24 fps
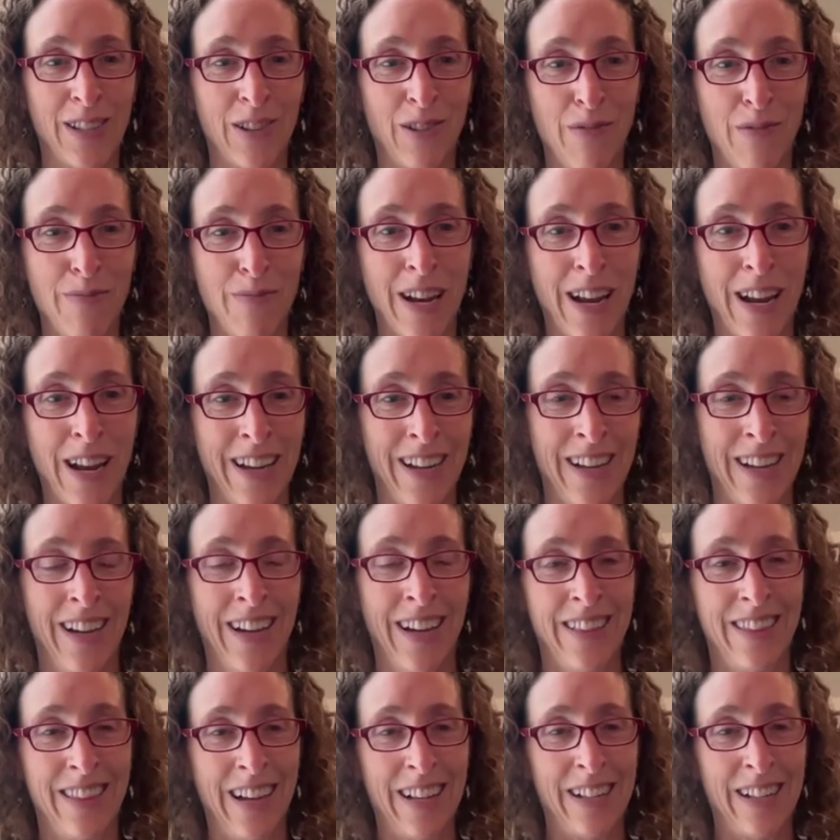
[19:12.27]
So I mean,
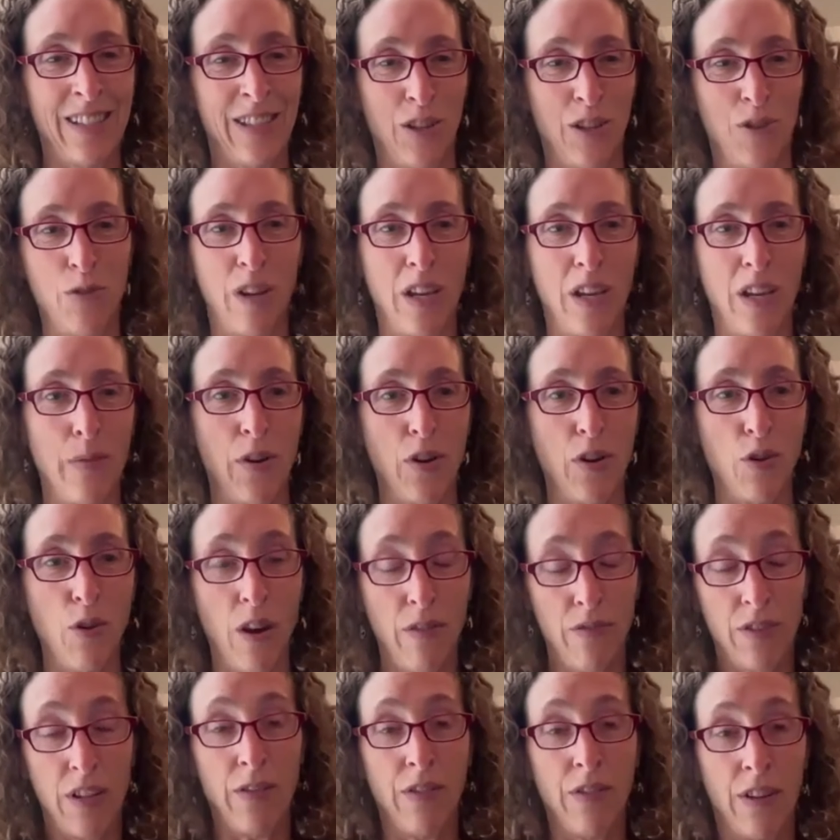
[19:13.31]
that's the tricky part. You
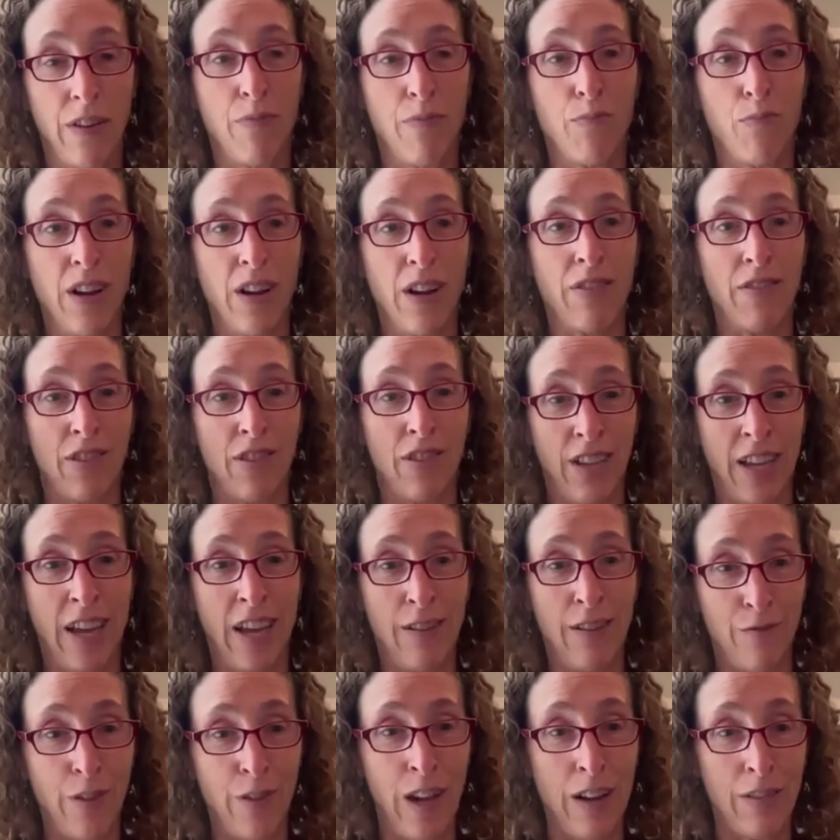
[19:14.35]
have to have enough breath to get
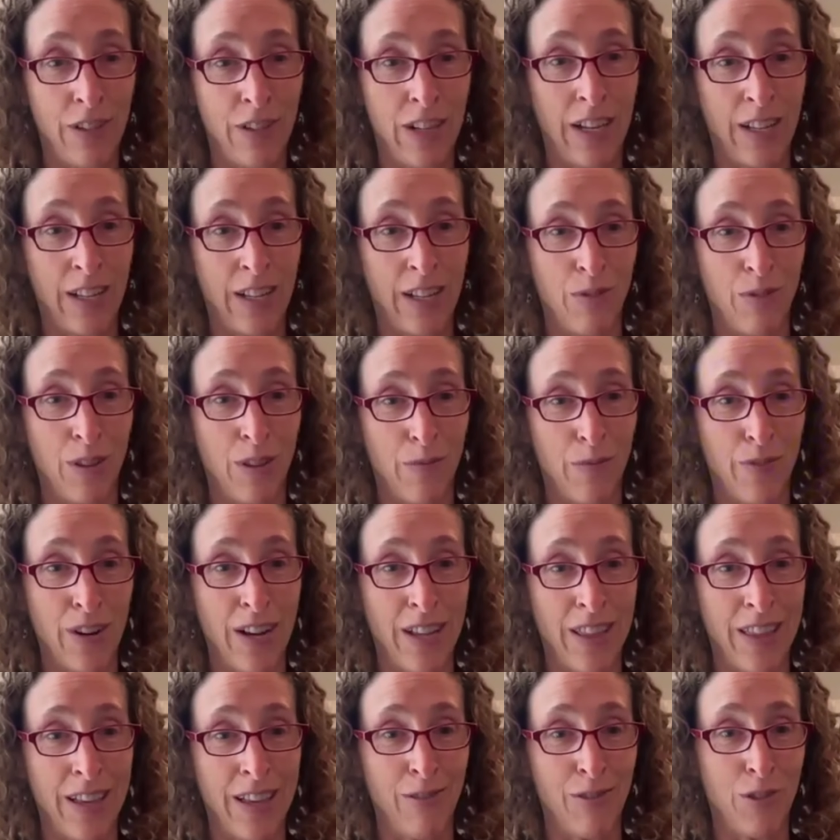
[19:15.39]
5 seconds worth of
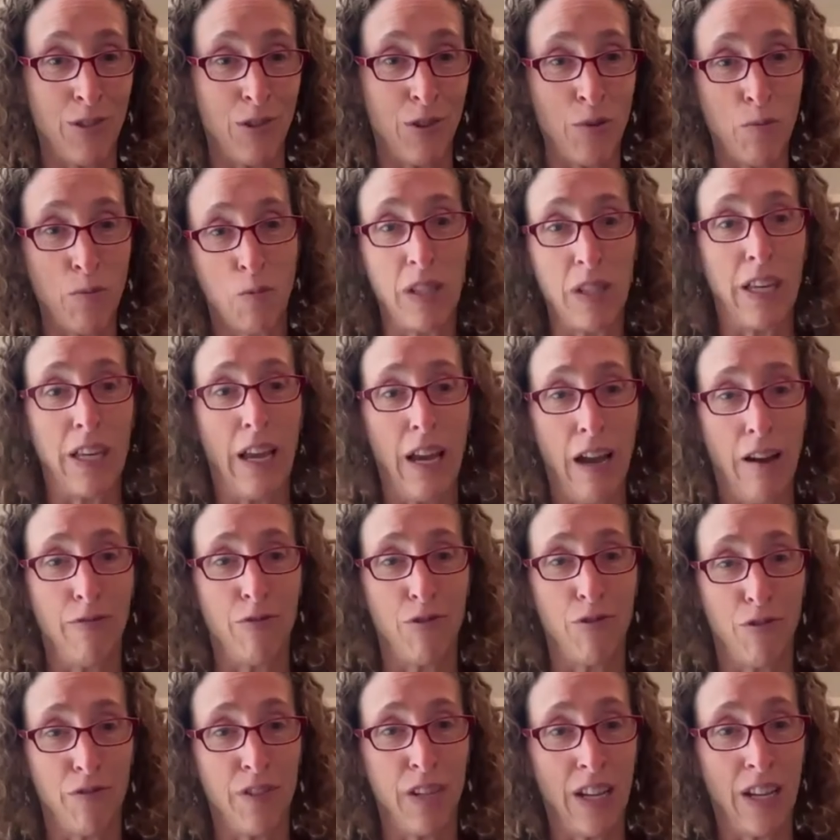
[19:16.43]
breath out. So you really have to
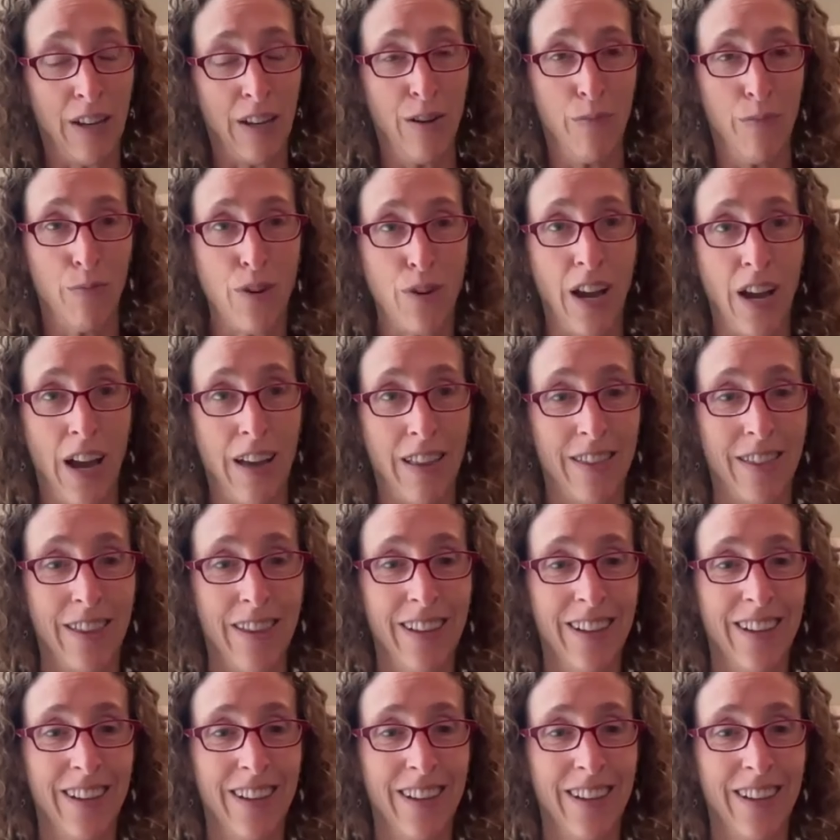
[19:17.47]
have taken a breath.